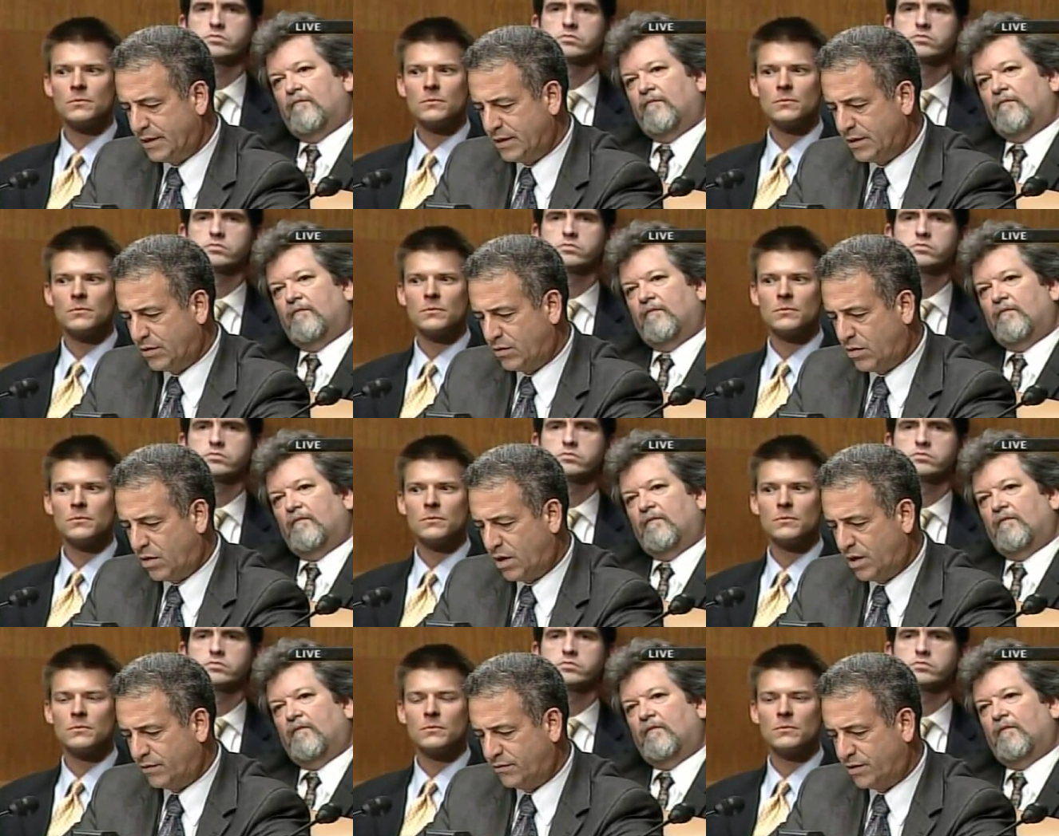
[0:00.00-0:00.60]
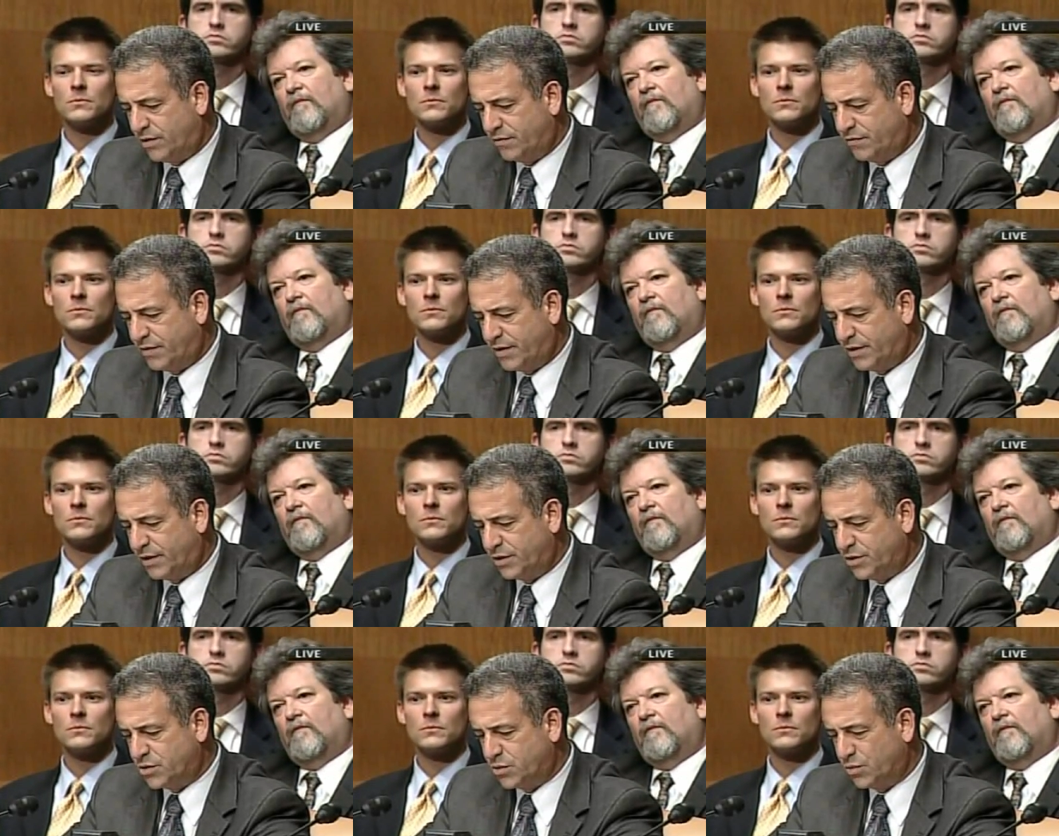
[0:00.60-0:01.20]
Speaker 1: uh, all of the
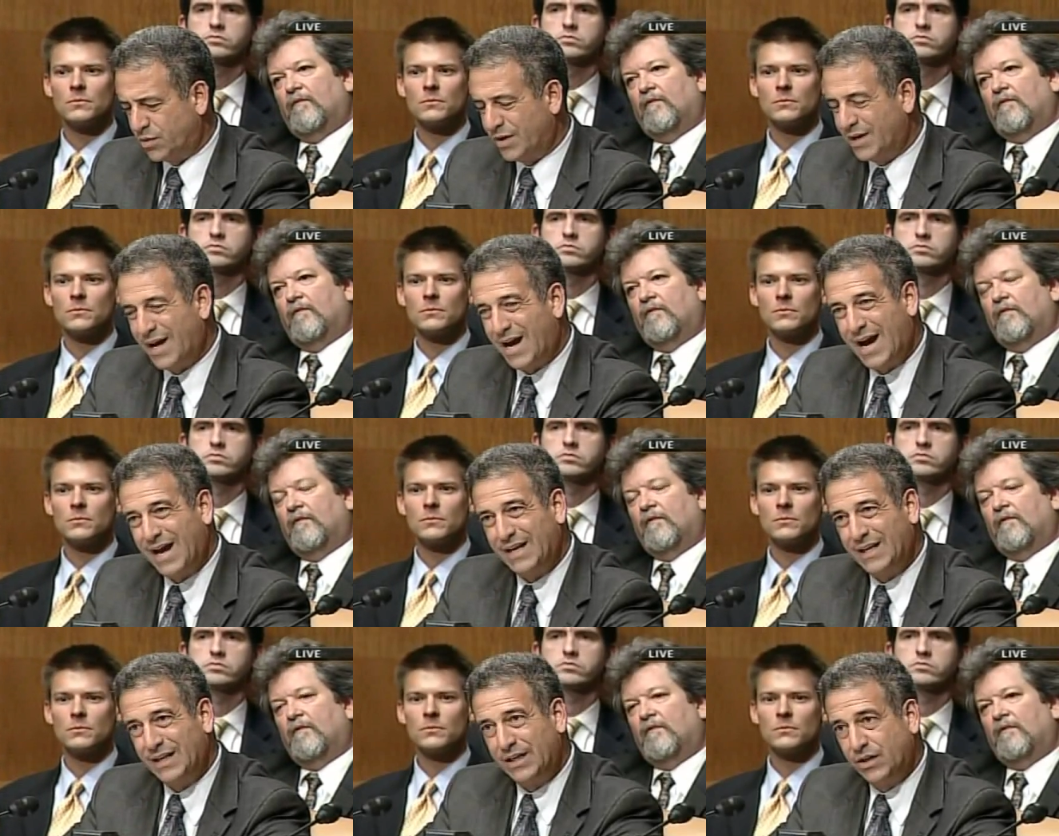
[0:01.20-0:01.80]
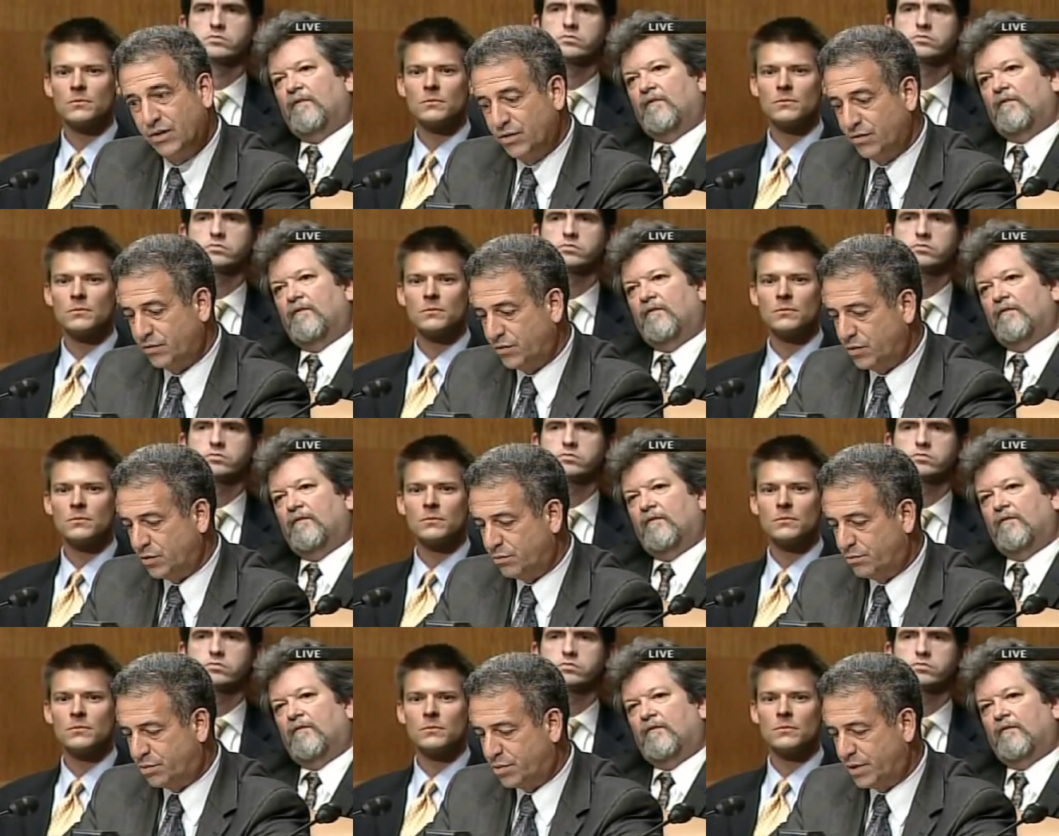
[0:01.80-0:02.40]
defendants were not
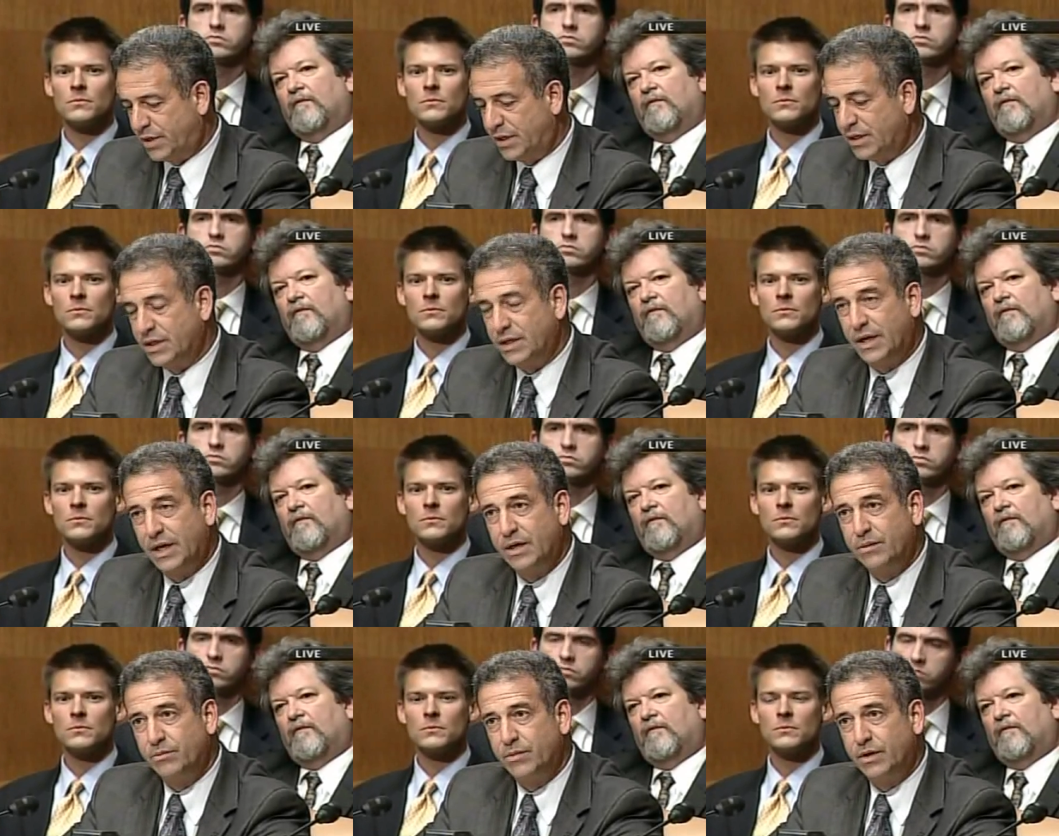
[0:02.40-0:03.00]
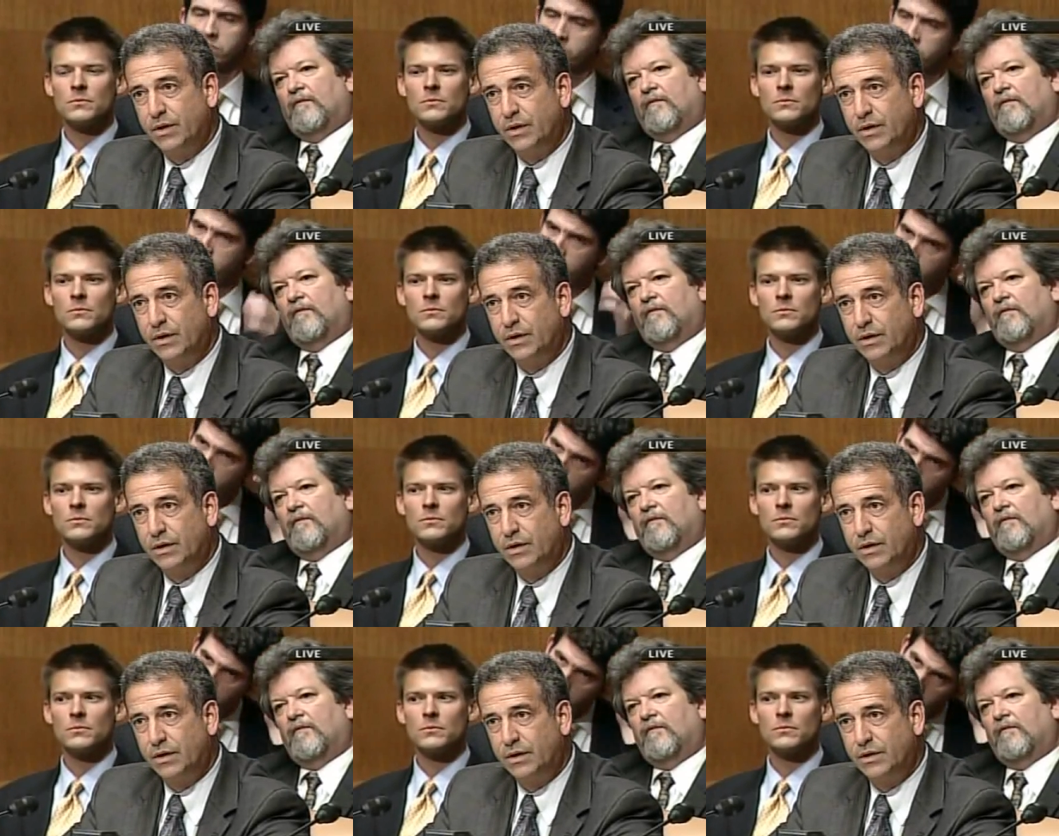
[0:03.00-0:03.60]
interviewed pre indictment.
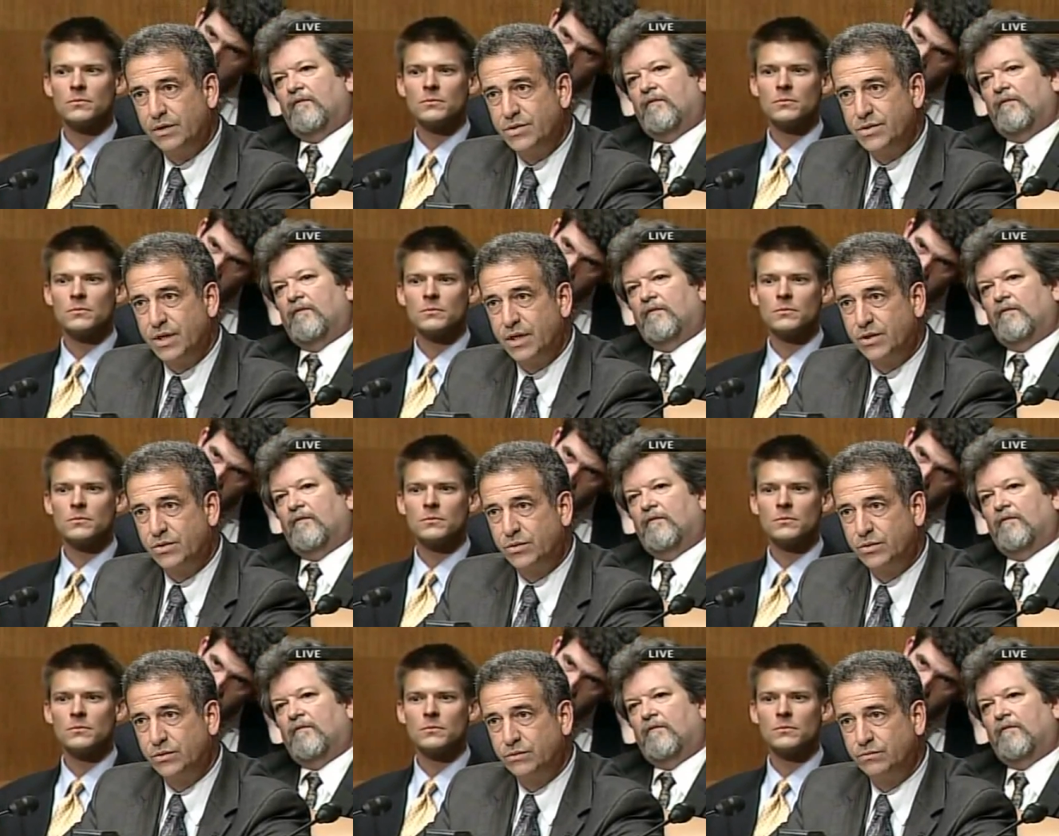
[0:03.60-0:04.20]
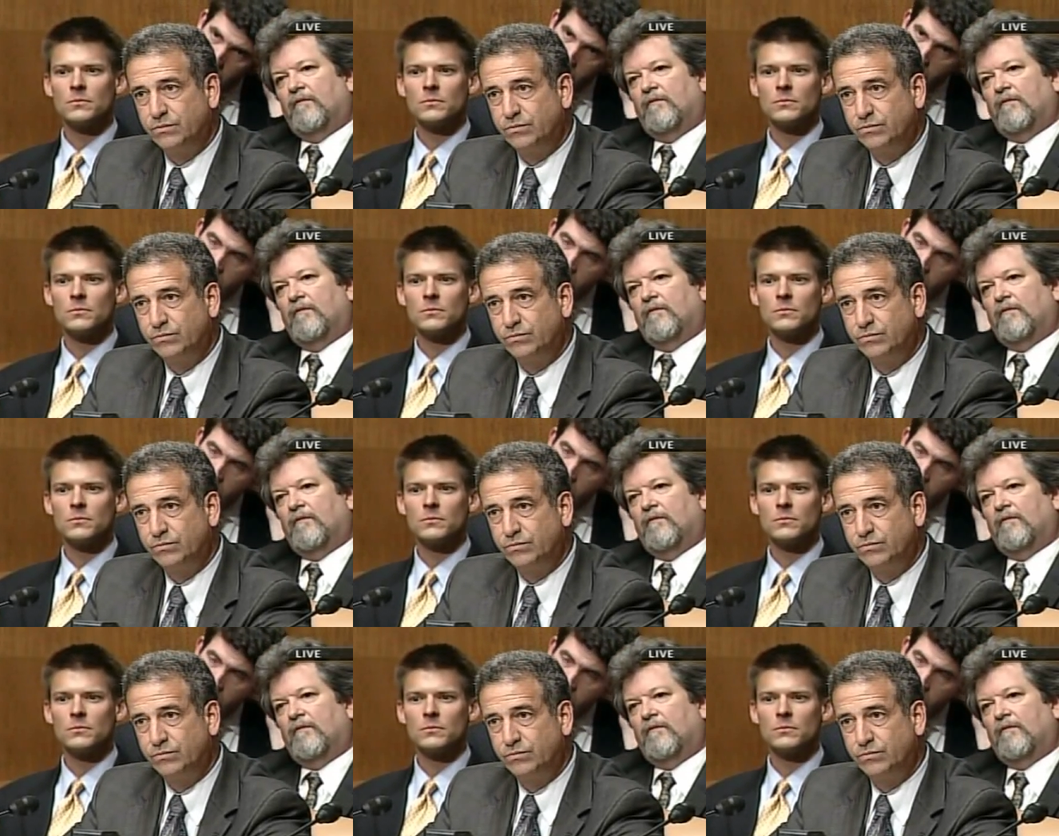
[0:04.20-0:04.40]
Is that true?